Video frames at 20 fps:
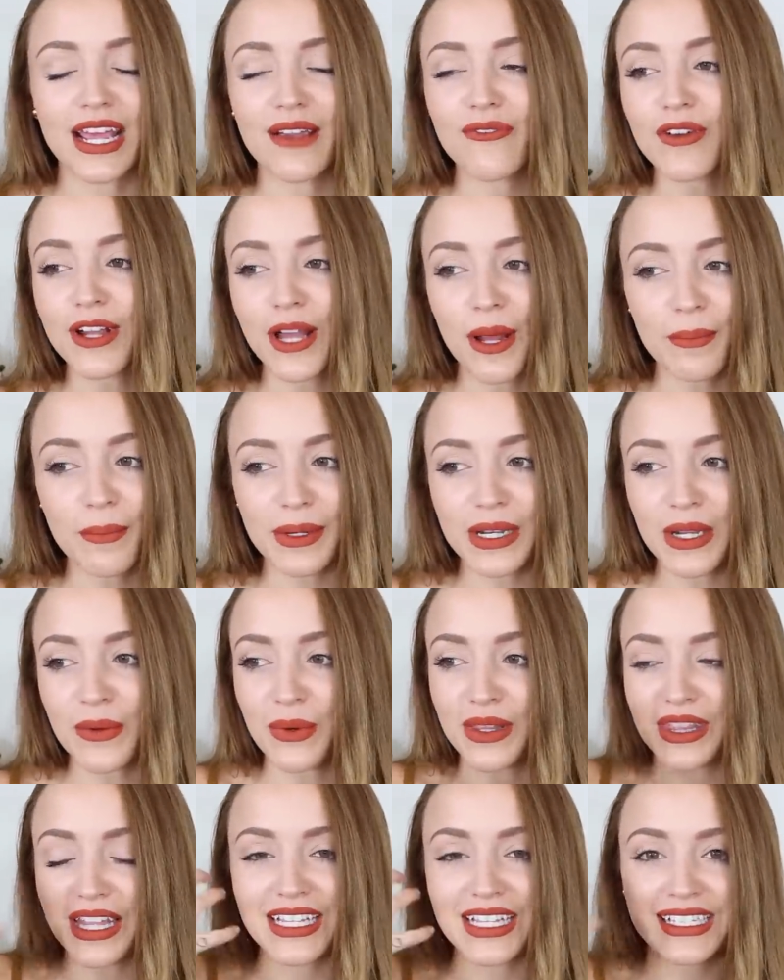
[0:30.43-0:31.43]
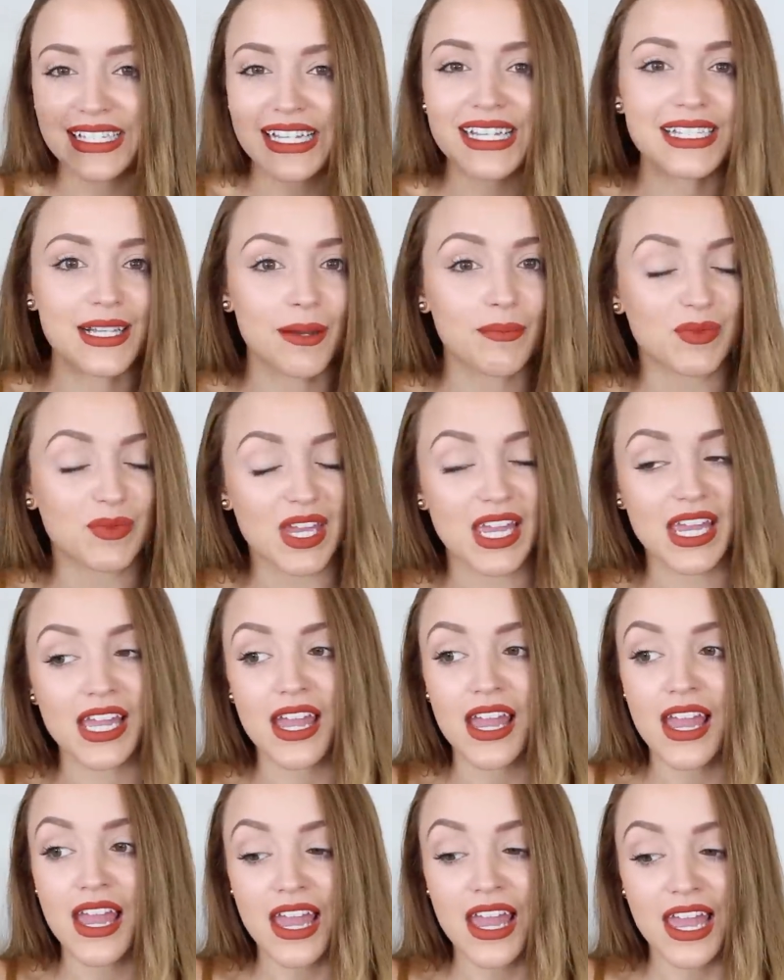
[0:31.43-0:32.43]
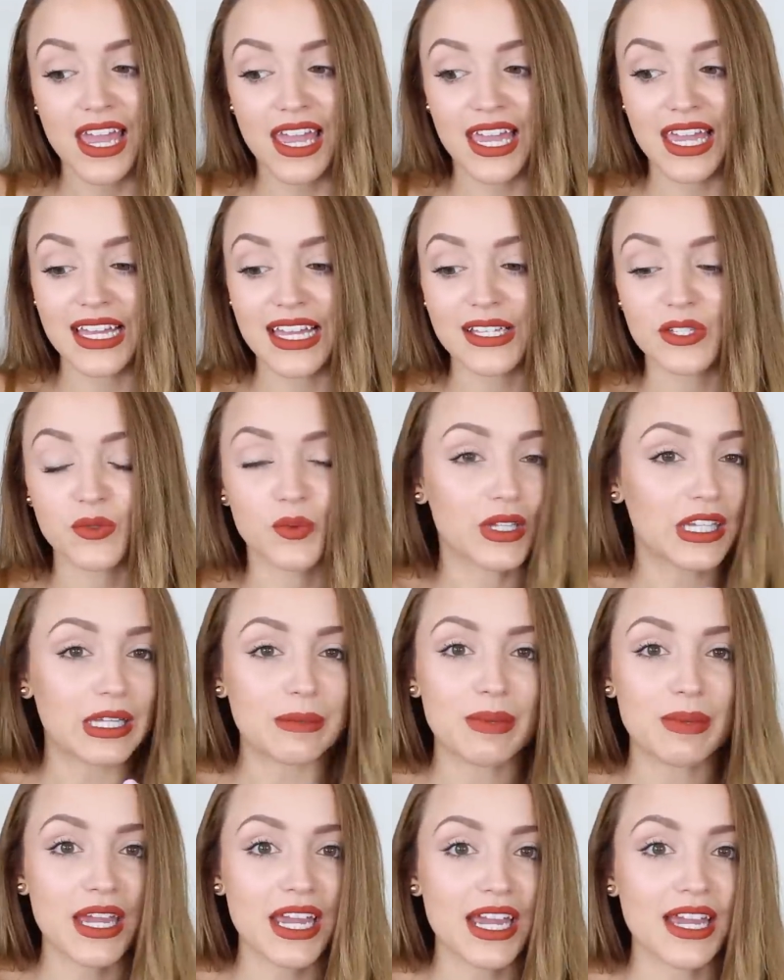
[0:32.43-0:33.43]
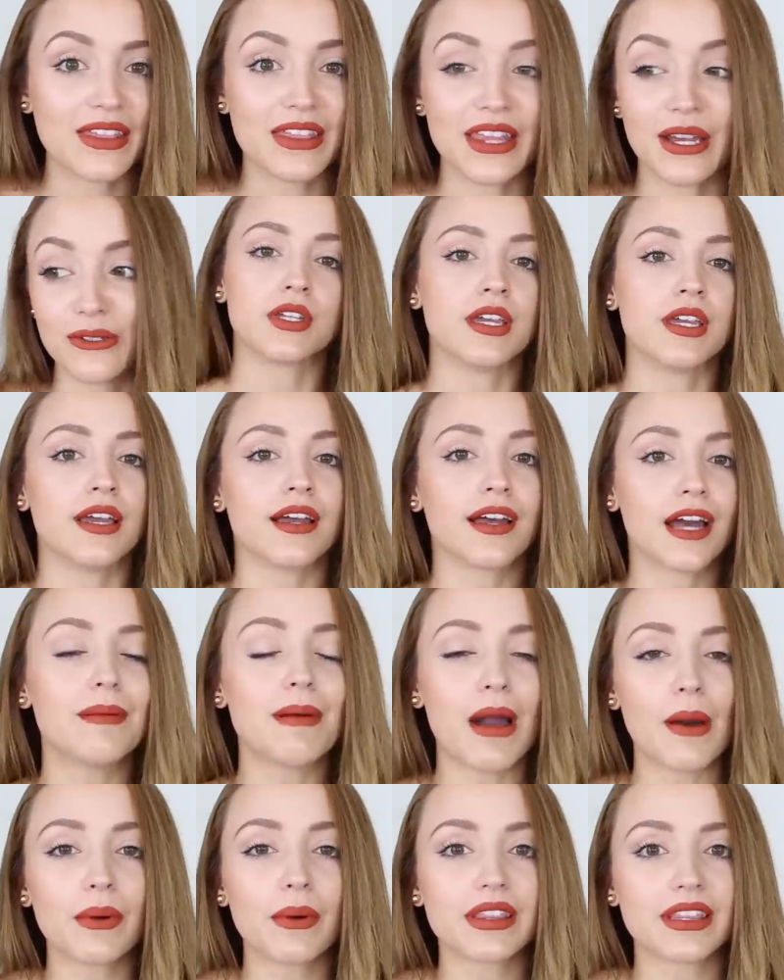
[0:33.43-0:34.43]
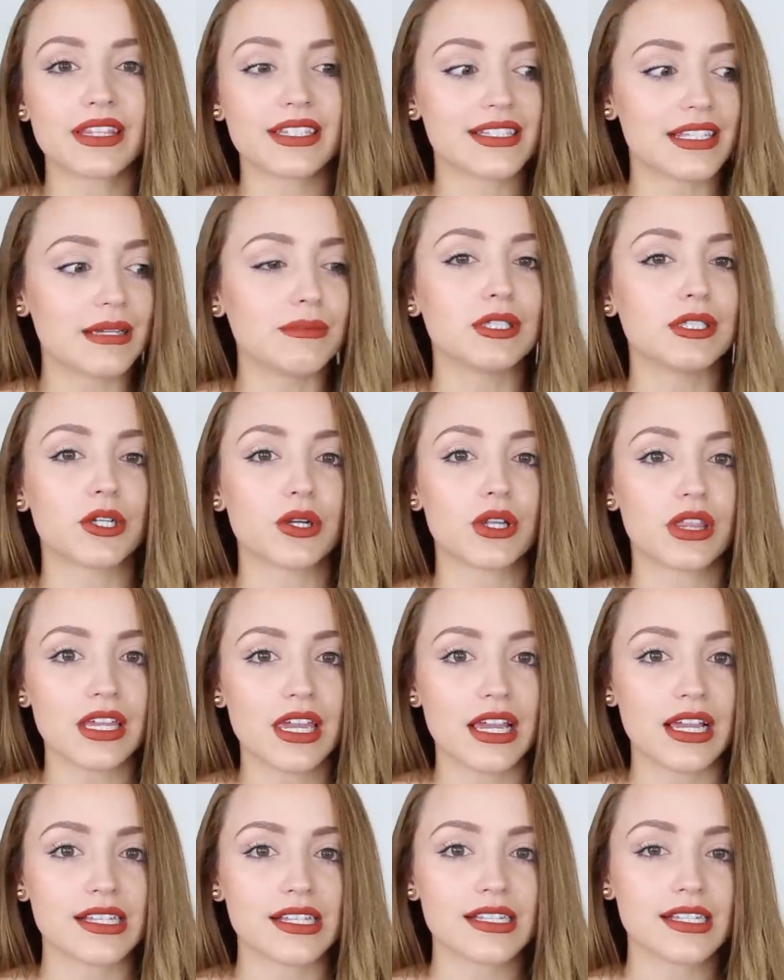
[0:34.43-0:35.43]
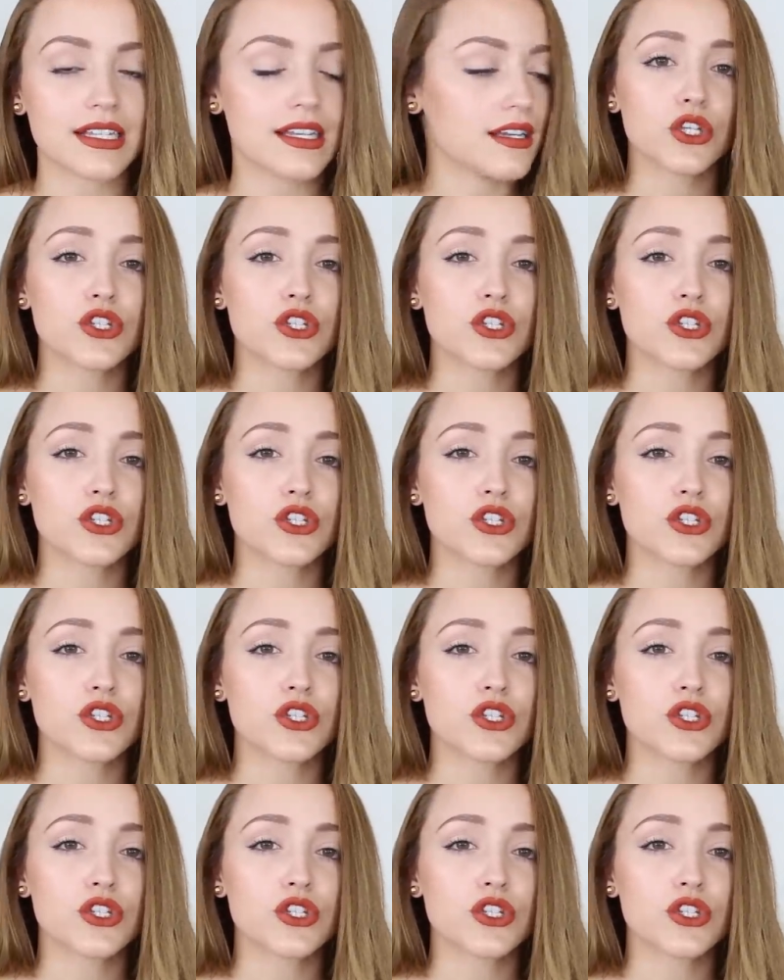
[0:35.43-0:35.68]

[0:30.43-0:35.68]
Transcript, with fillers: Every company, when they see something is really big, they'll come out with similar things.